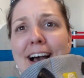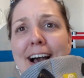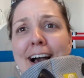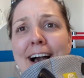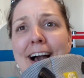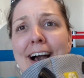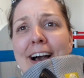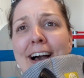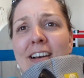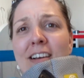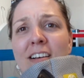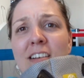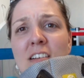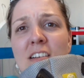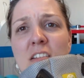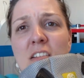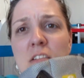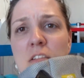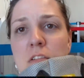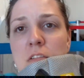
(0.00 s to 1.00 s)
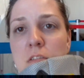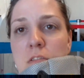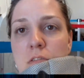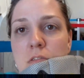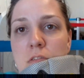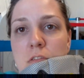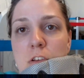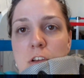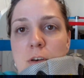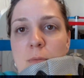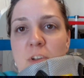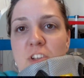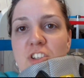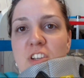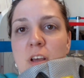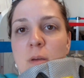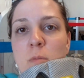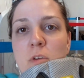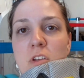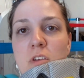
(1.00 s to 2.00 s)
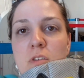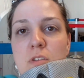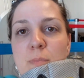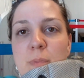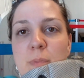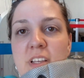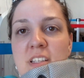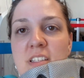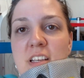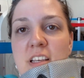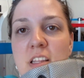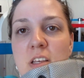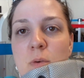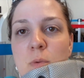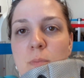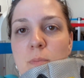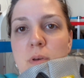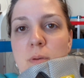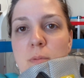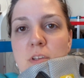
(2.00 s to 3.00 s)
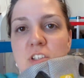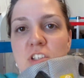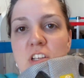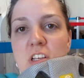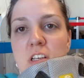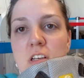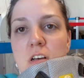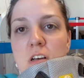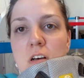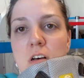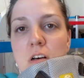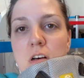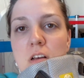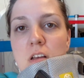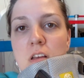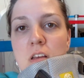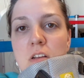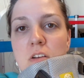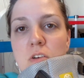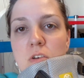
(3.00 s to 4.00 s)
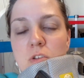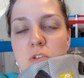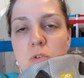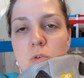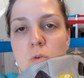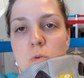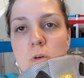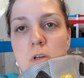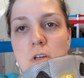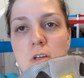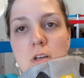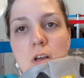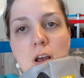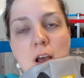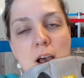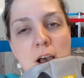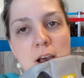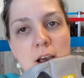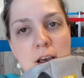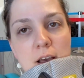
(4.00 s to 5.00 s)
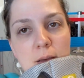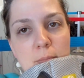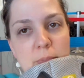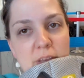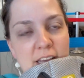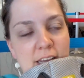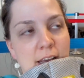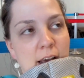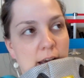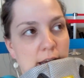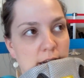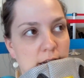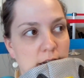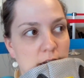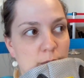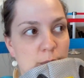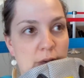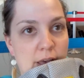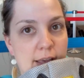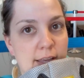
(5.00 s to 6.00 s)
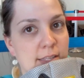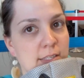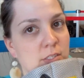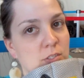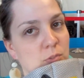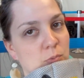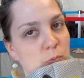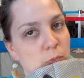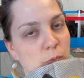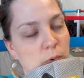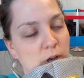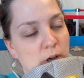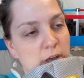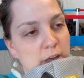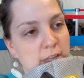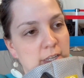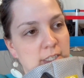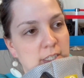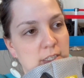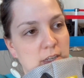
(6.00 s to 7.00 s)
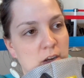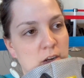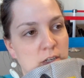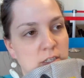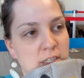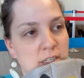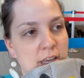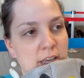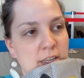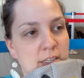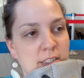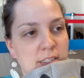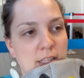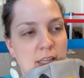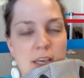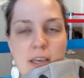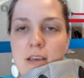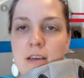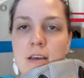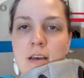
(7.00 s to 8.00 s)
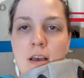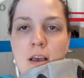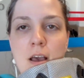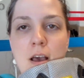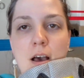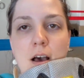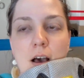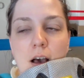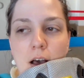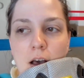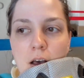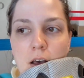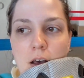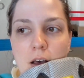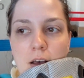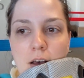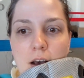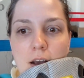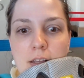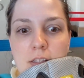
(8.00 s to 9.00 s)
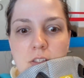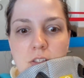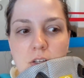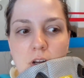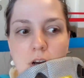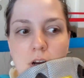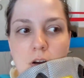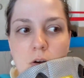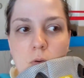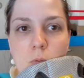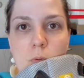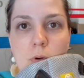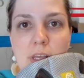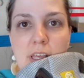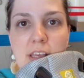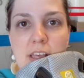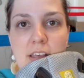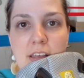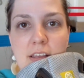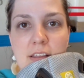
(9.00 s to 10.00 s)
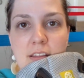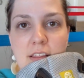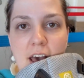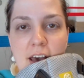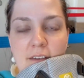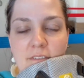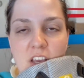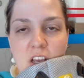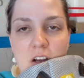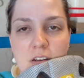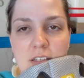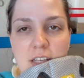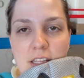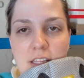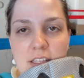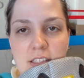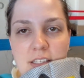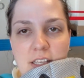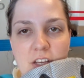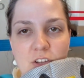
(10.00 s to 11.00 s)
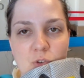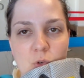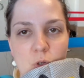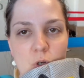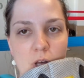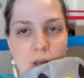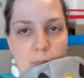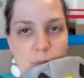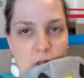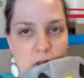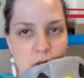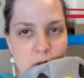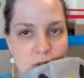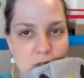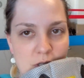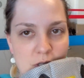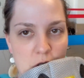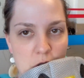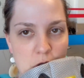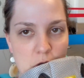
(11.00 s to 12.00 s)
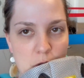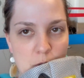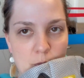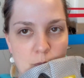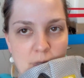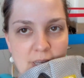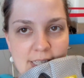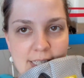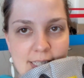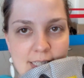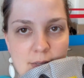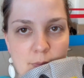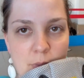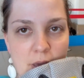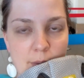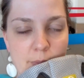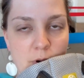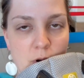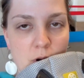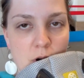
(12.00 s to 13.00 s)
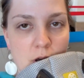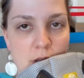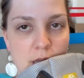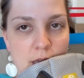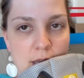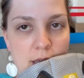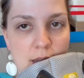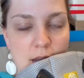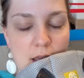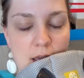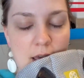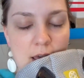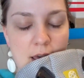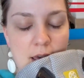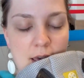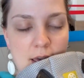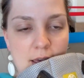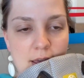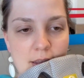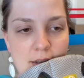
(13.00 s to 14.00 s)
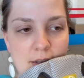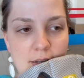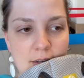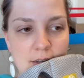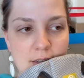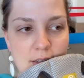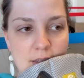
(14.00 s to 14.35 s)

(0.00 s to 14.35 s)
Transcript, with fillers: ah. How much time do you spend daily with baby chick and her schoolwork? Um, it kind of depends what our day is like. Uh, I start with having our daily schedule. I put those little pieces of paper on it and